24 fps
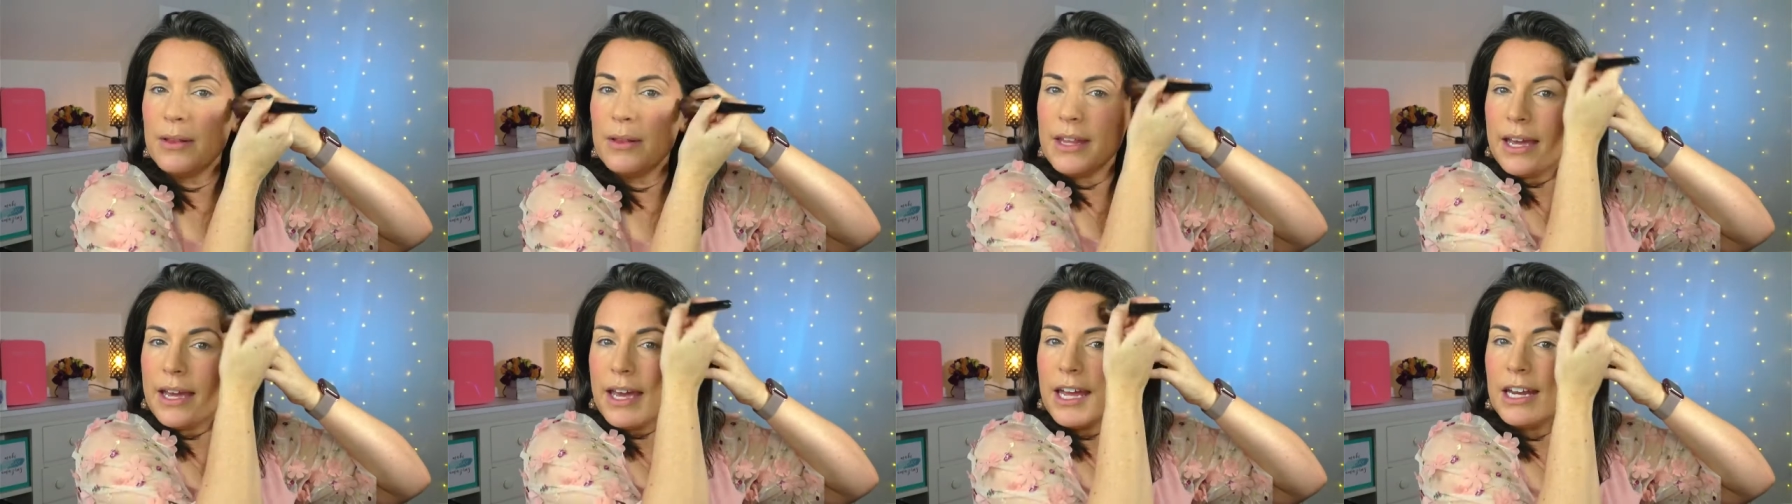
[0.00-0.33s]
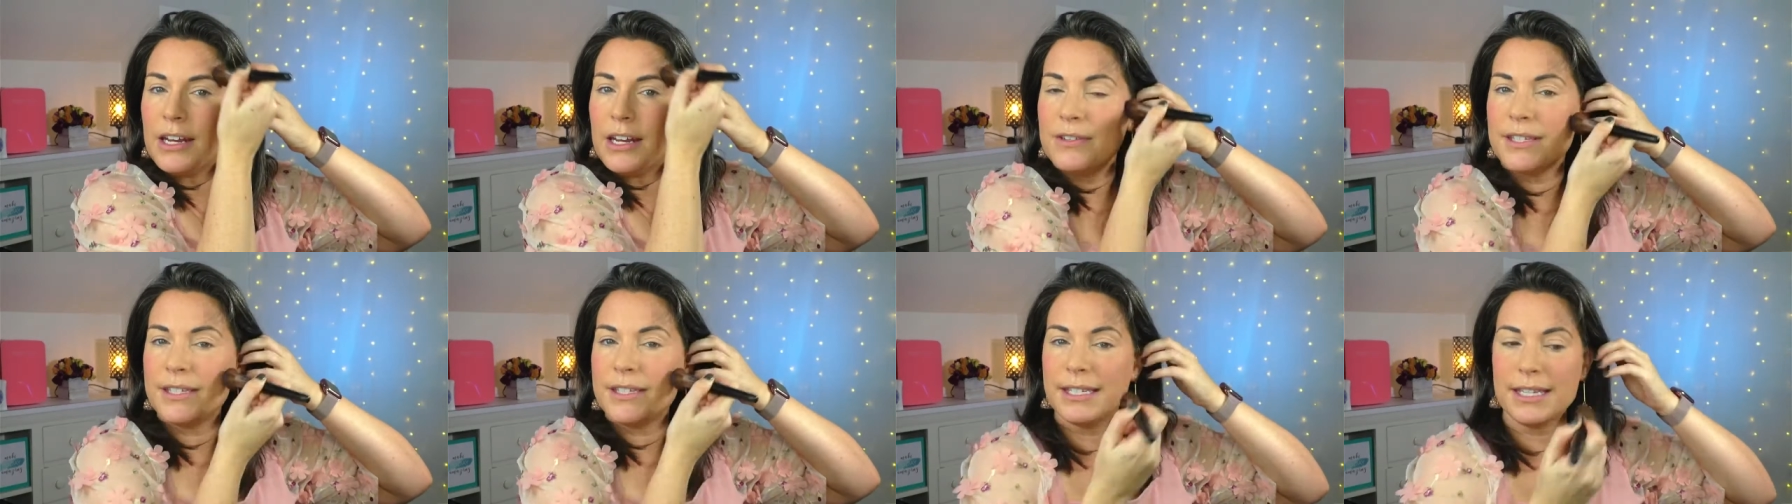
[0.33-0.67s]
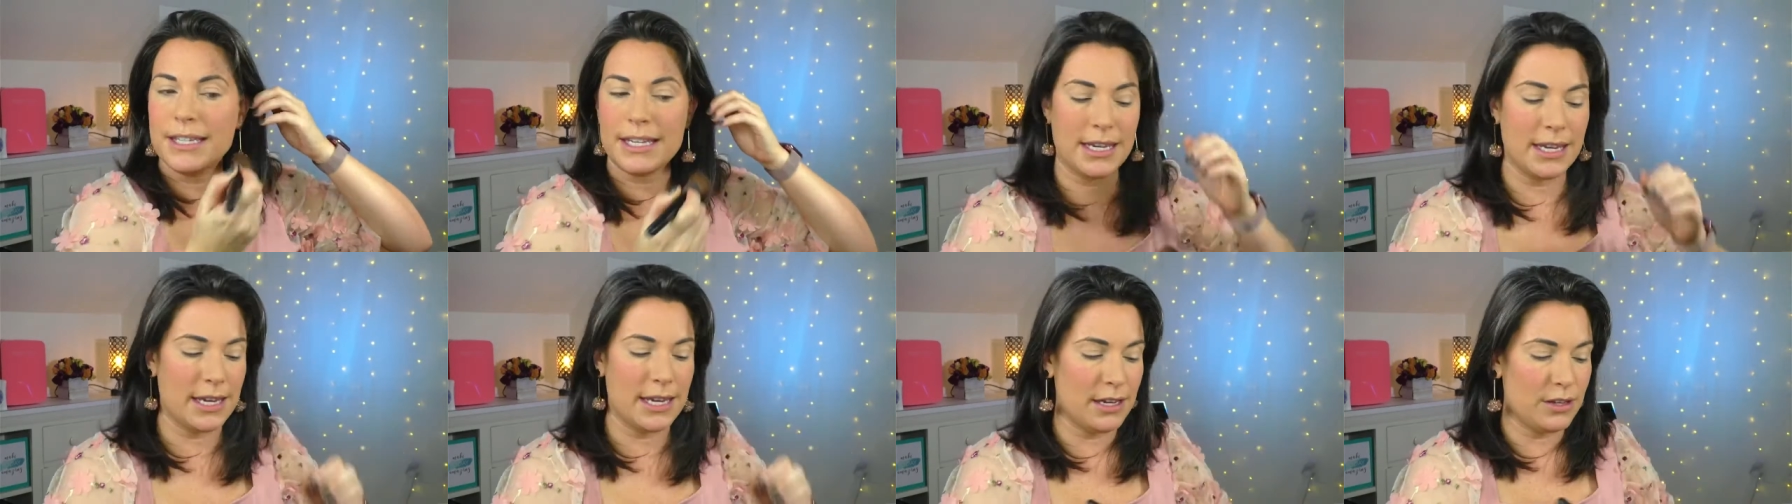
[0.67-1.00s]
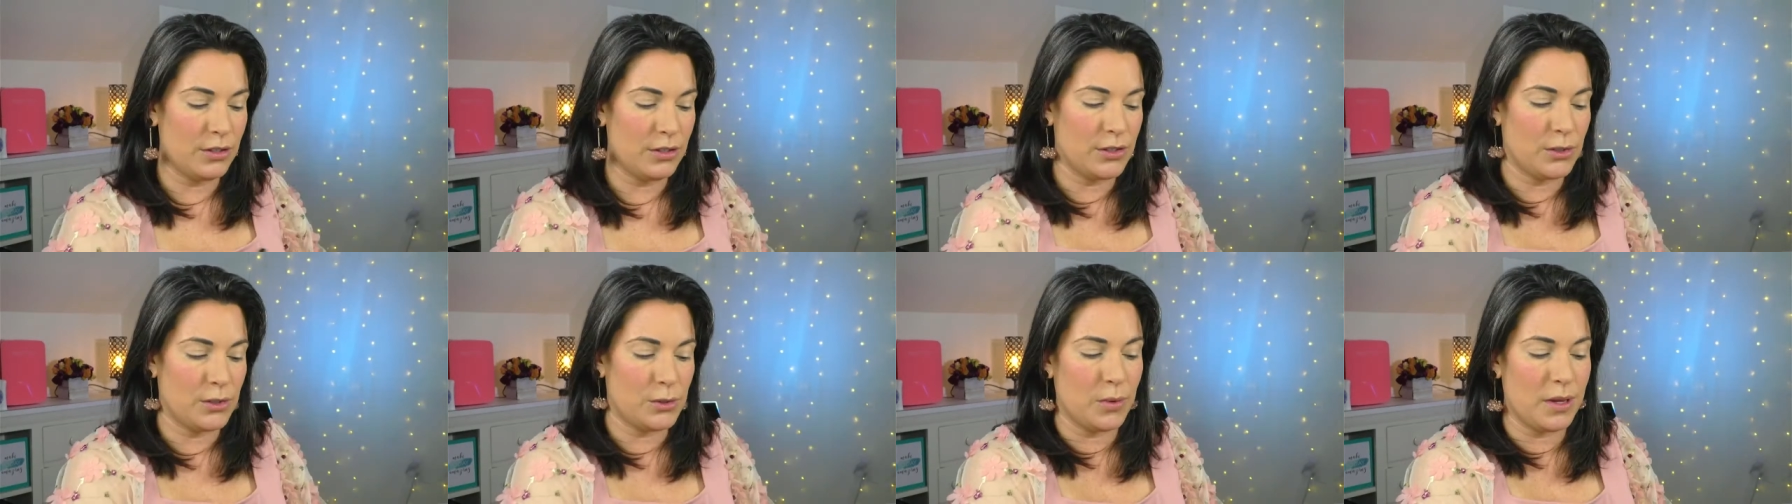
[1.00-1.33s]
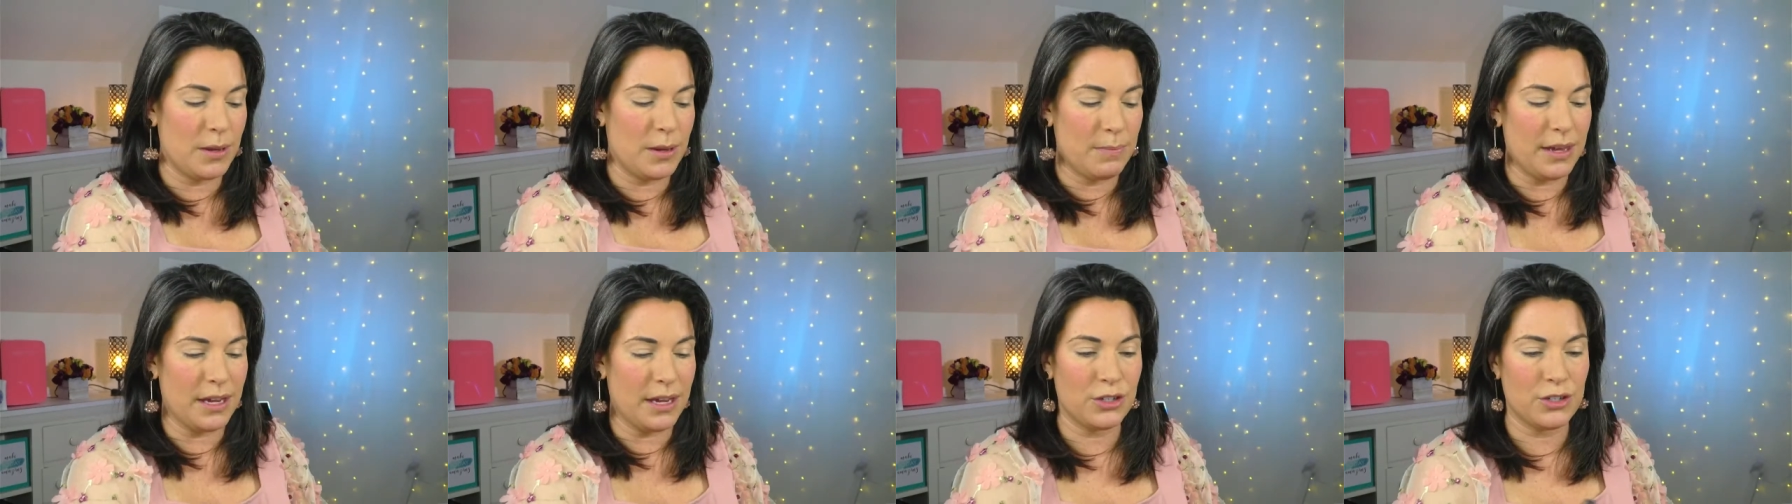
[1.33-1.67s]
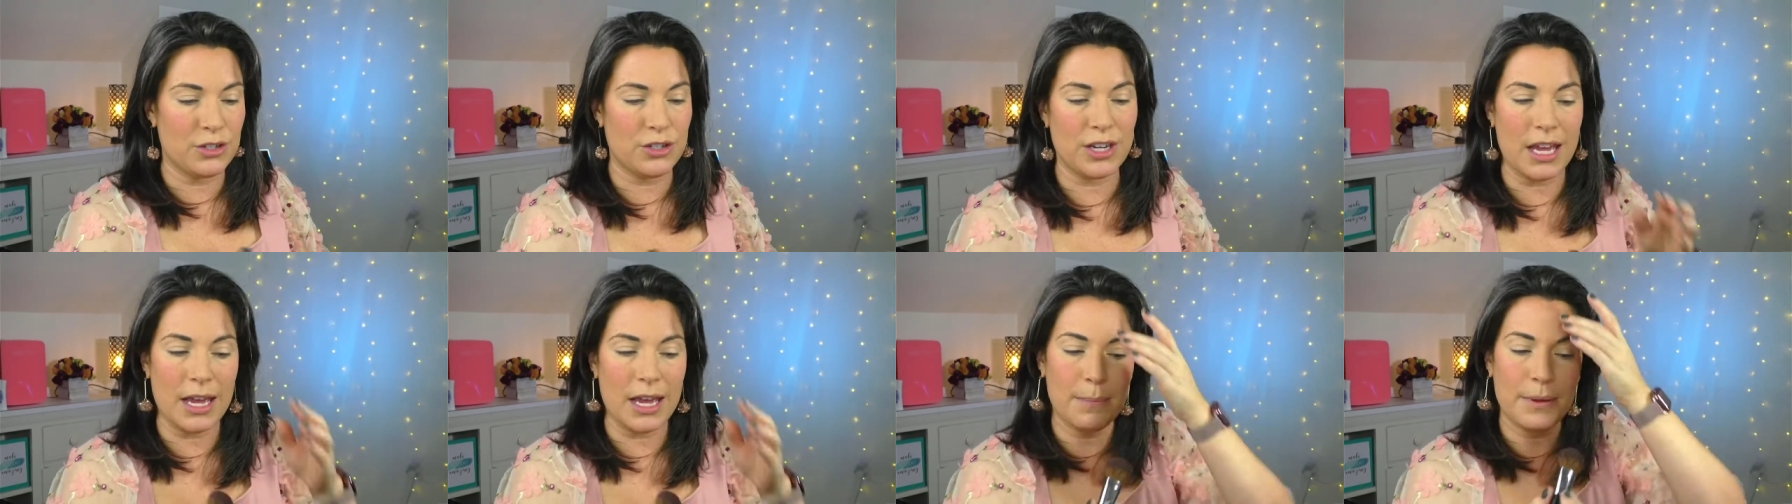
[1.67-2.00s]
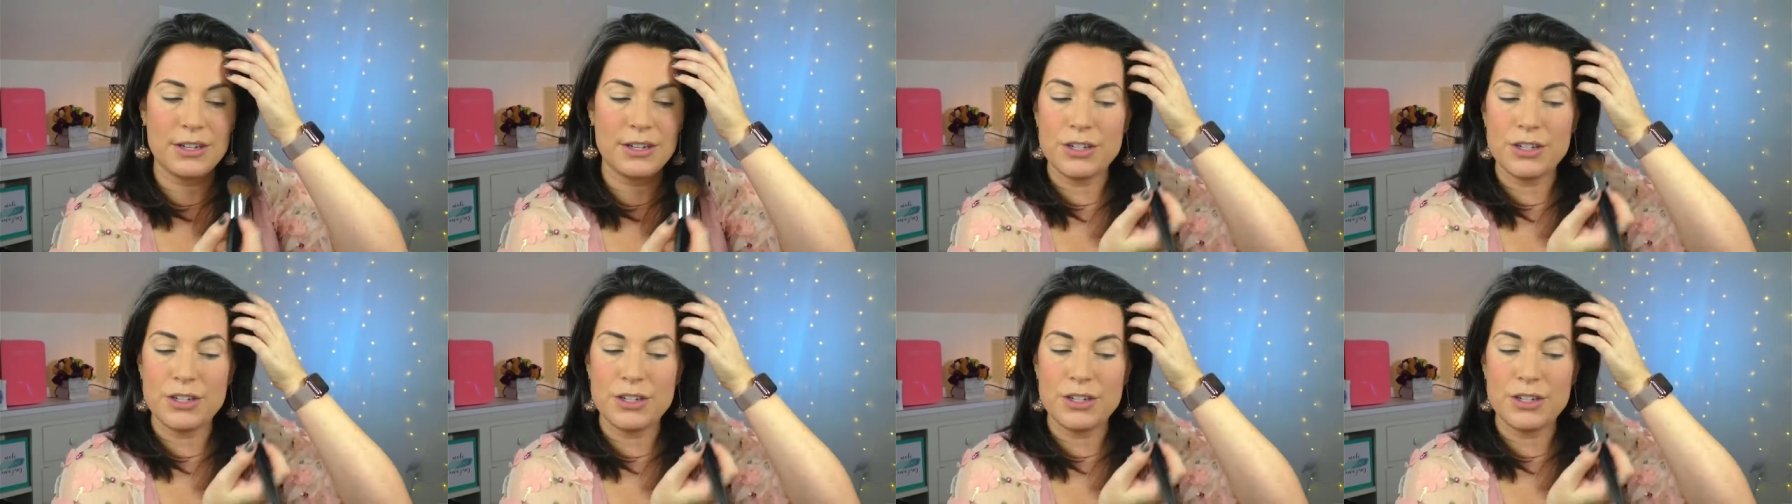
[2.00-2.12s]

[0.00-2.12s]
in that kind of C sweeping shape.